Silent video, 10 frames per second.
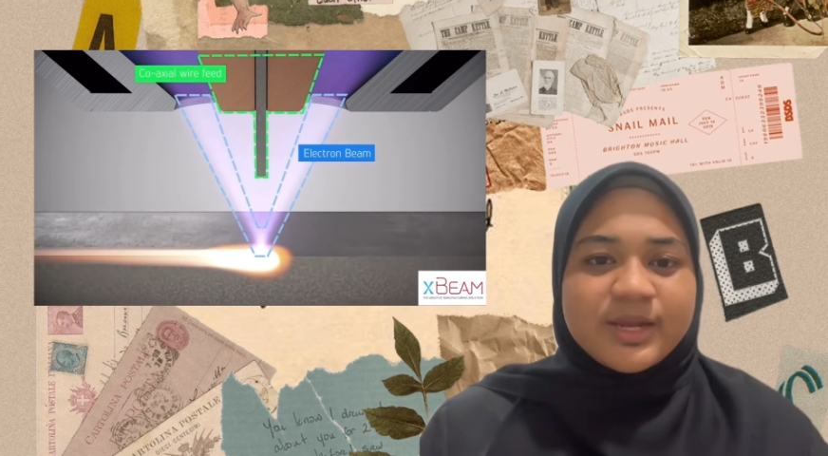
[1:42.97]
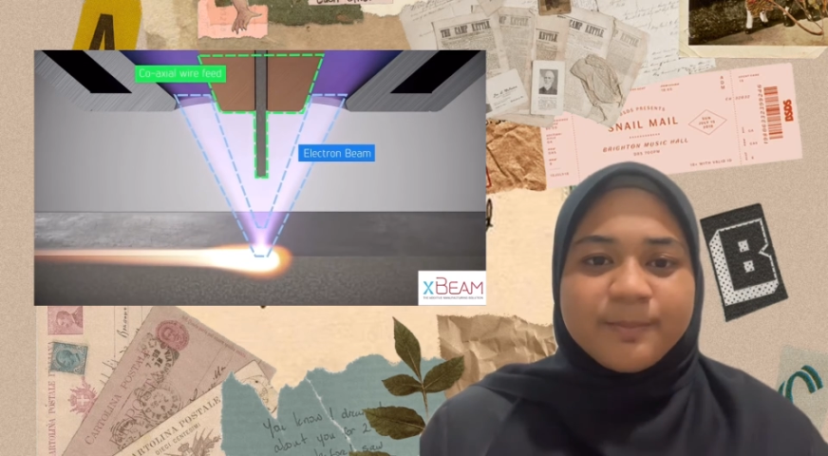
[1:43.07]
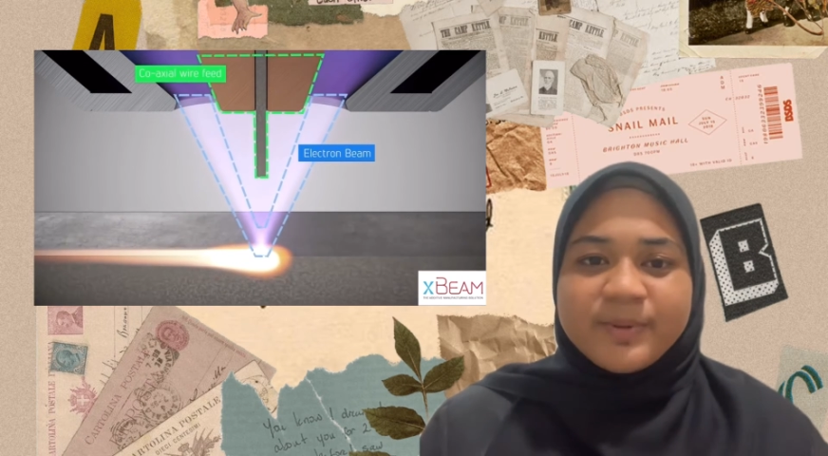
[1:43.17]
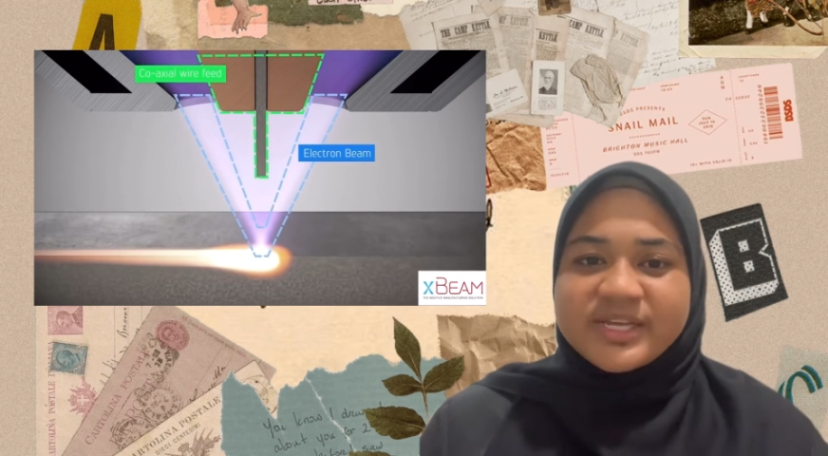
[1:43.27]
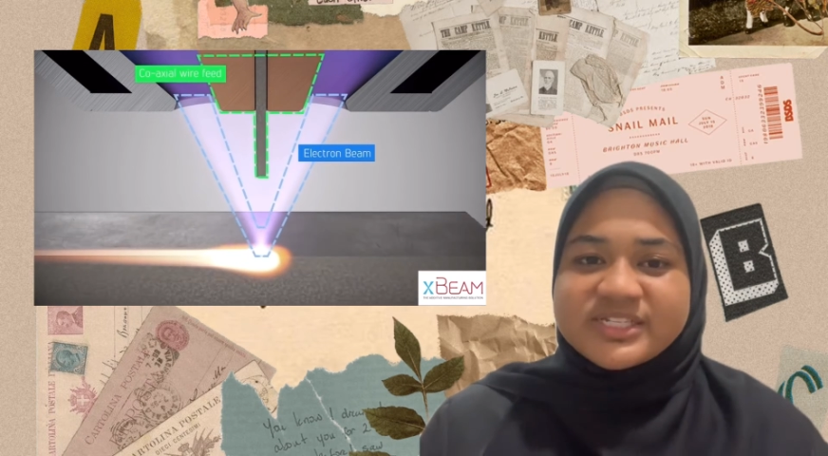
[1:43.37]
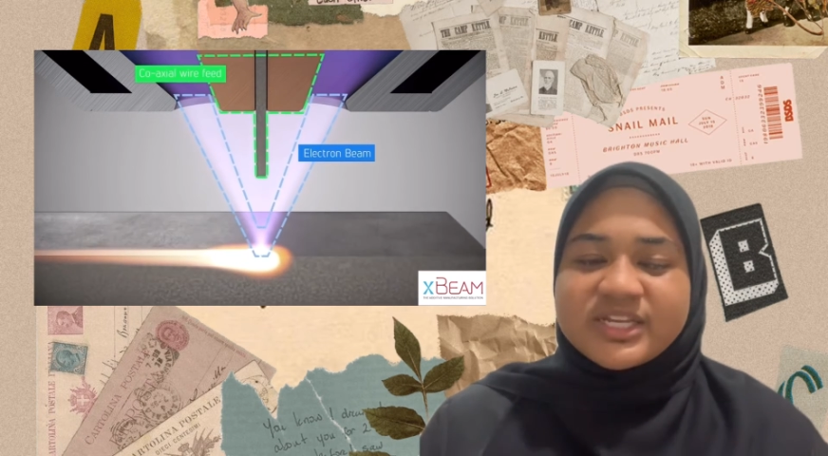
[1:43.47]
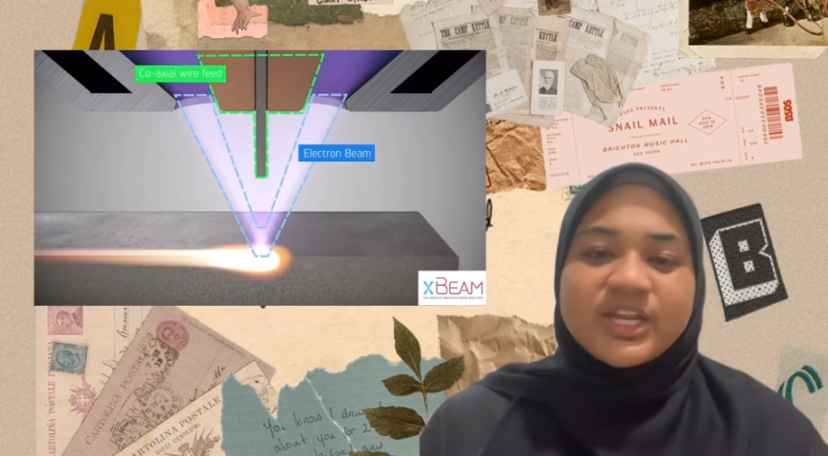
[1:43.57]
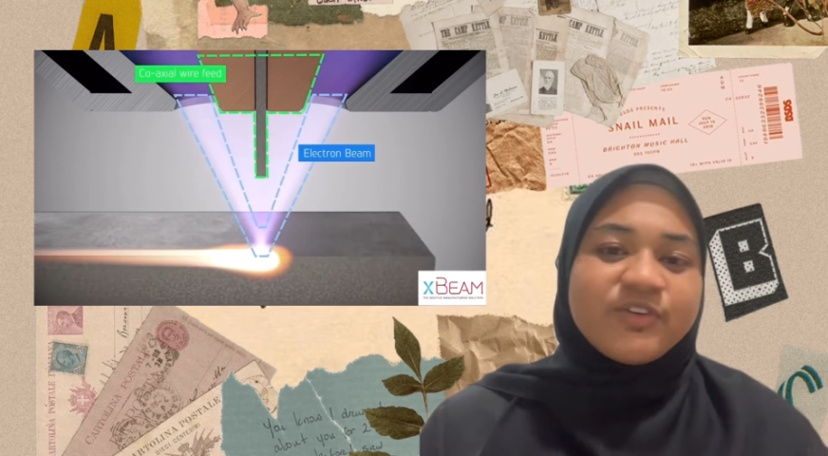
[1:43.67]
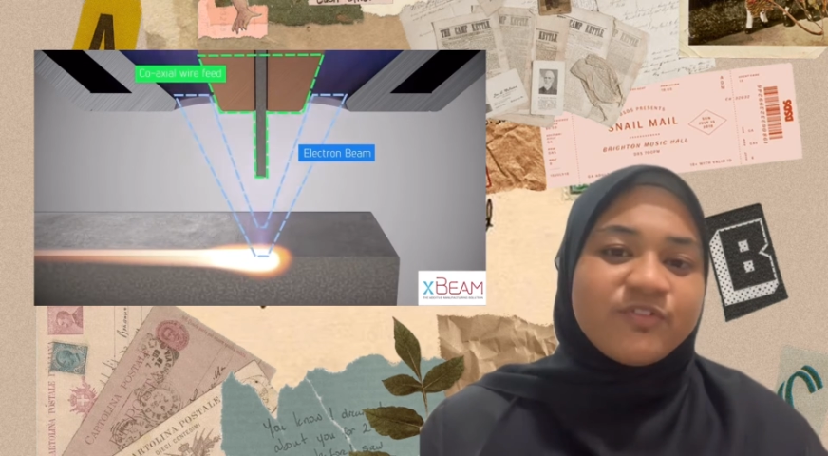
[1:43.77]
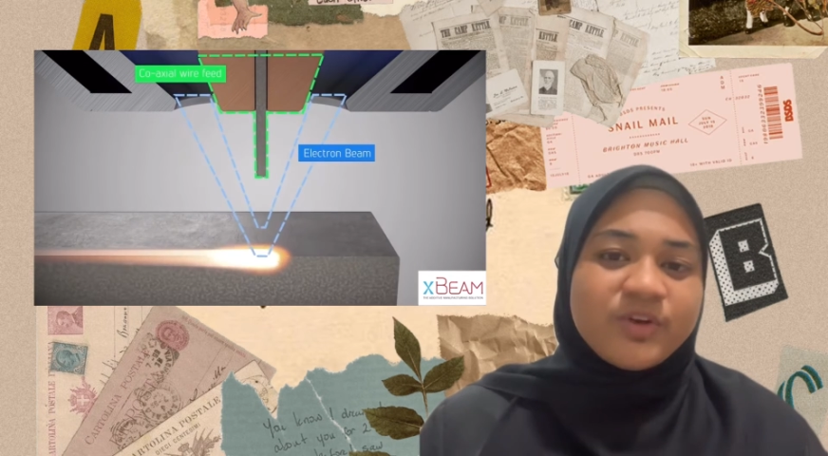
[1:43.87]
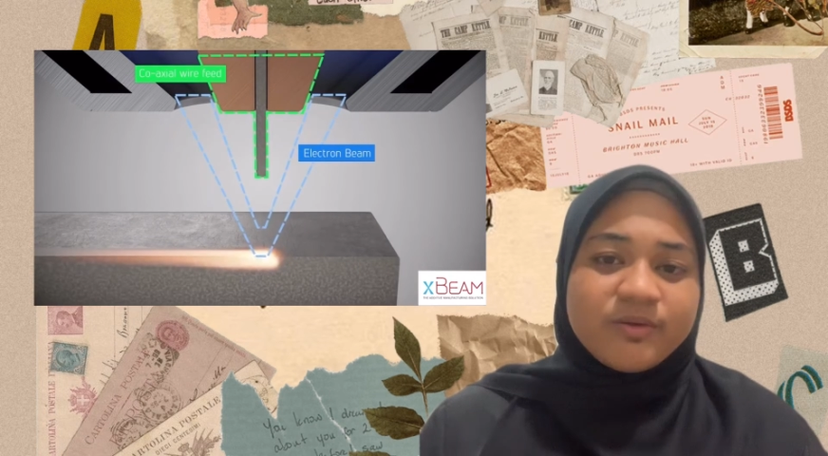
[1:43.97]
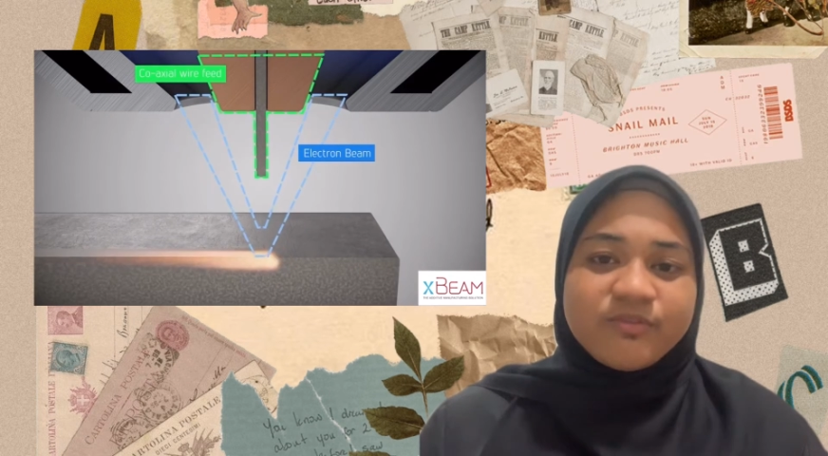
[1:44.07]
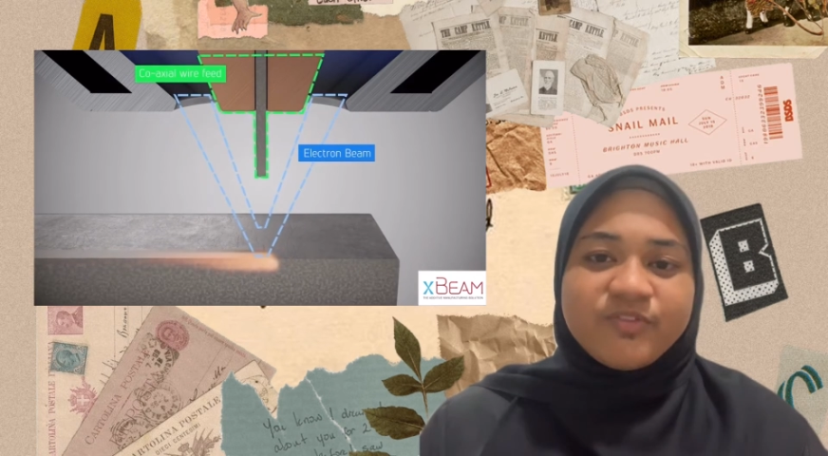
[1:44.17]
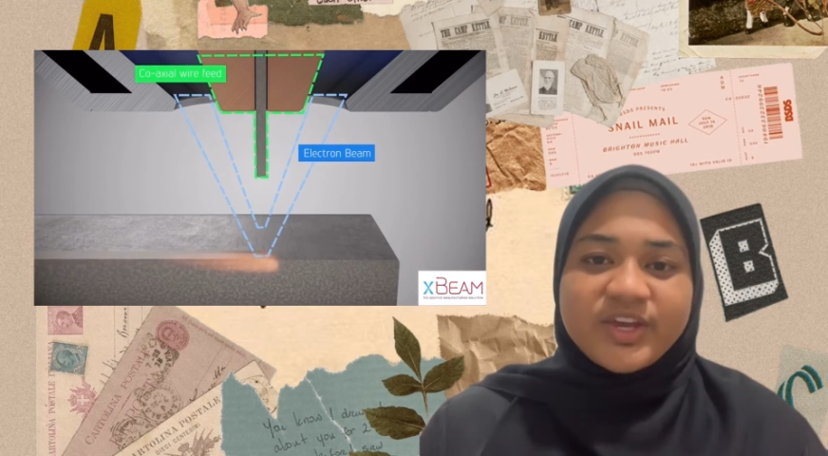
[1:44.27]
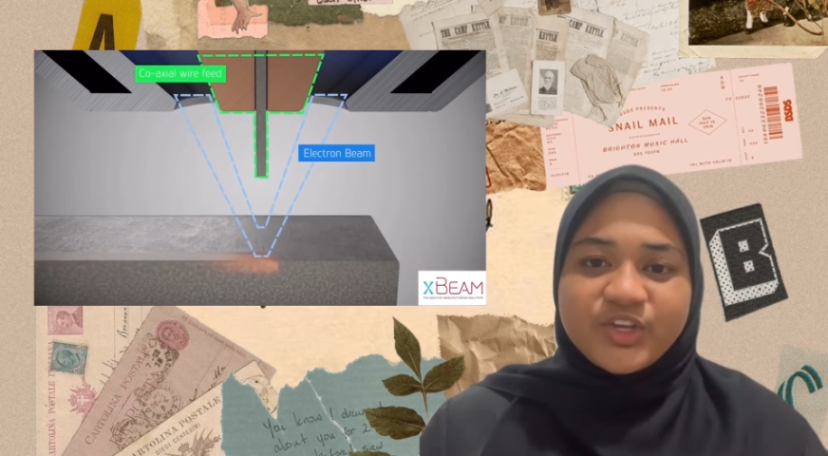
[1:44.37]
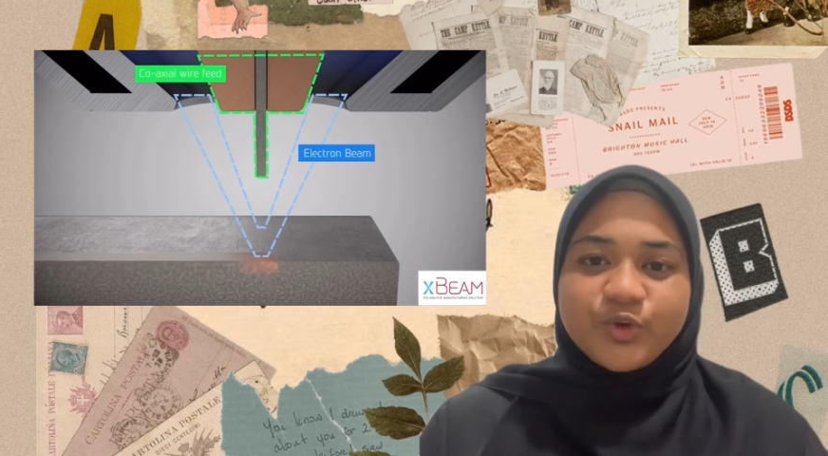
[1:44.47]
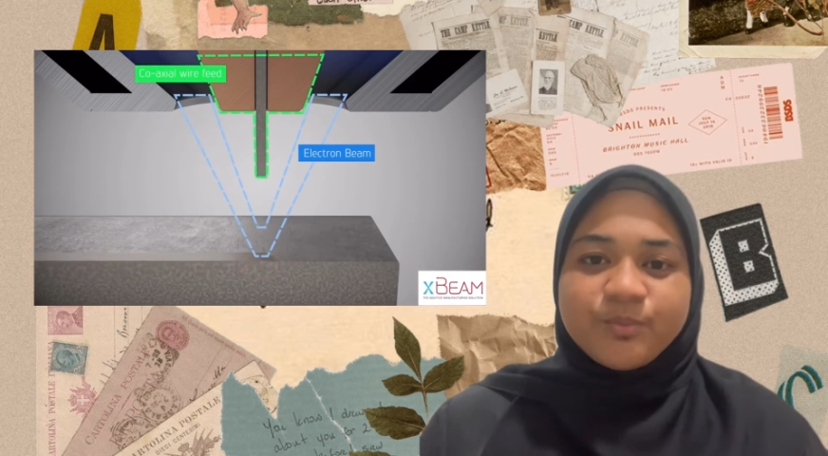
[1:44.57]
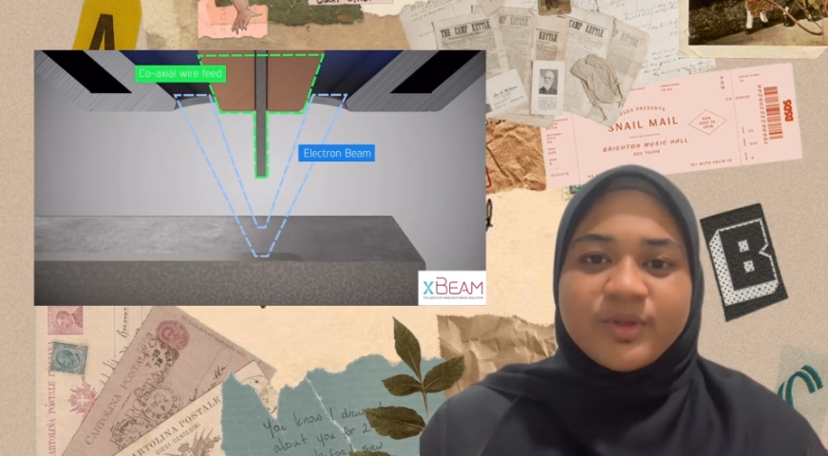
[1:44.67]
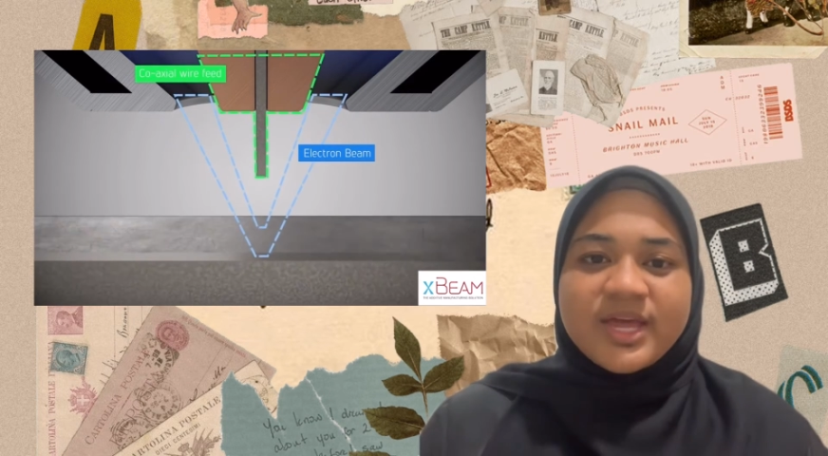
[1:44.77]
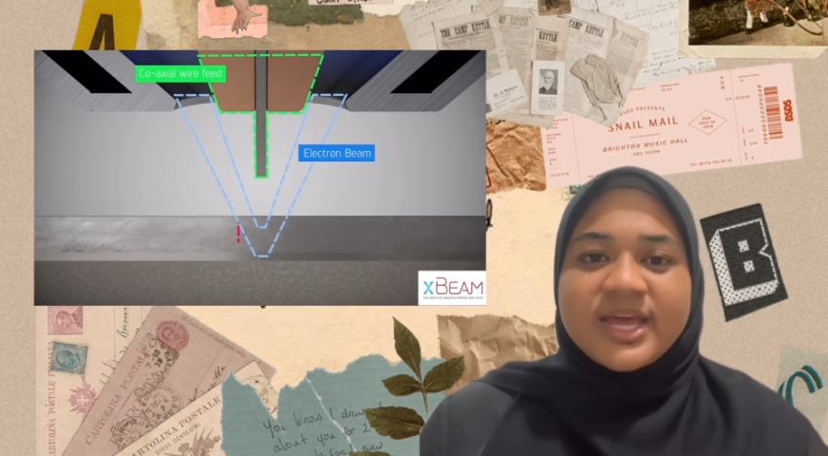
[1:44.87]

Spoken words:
take place in a vacuum.